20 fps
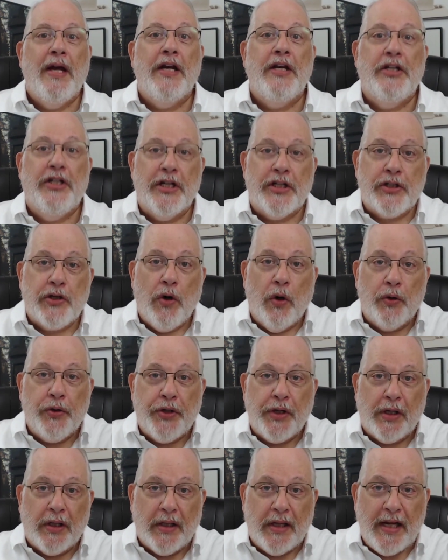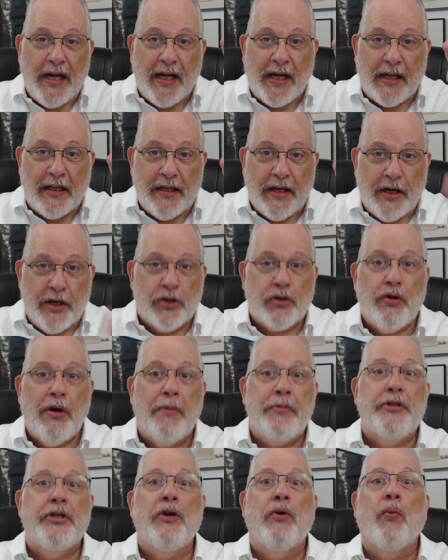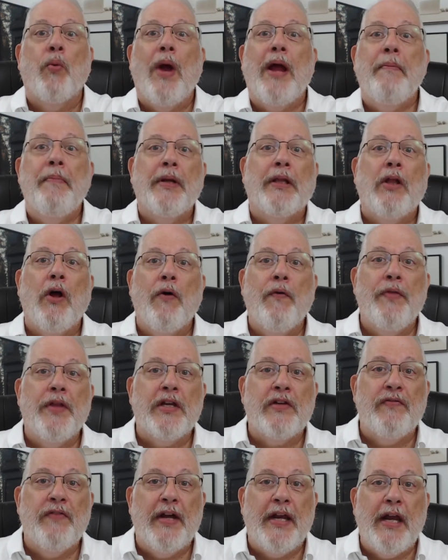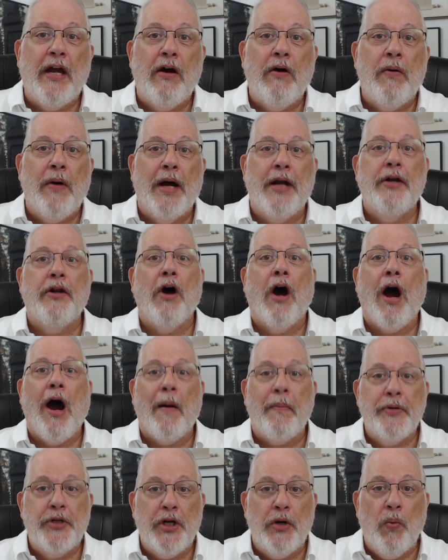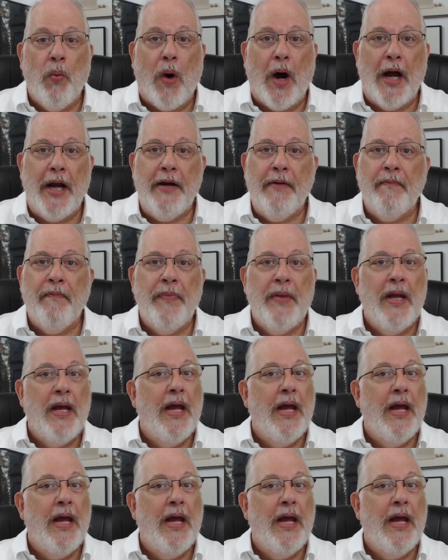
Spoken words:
Just go to the link in the description right below this video under option one,